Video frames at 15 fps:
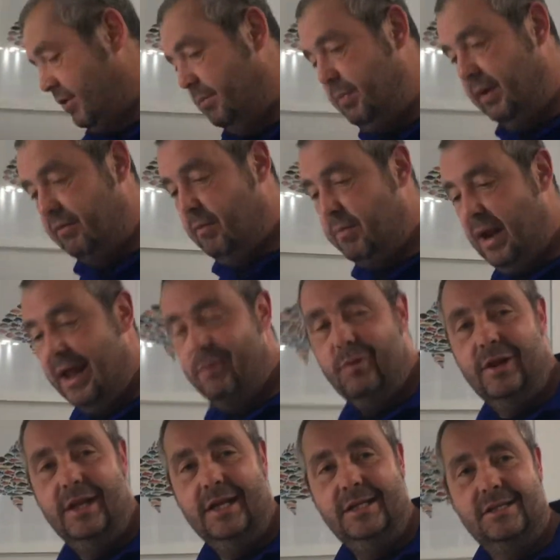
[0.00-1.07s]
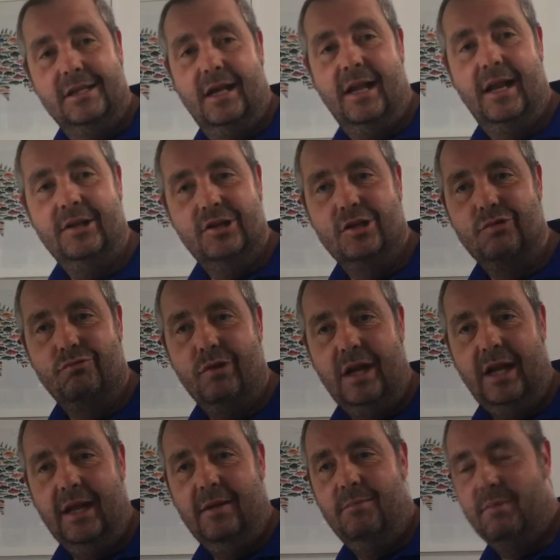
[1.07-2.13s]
a bit of a play with these and then just really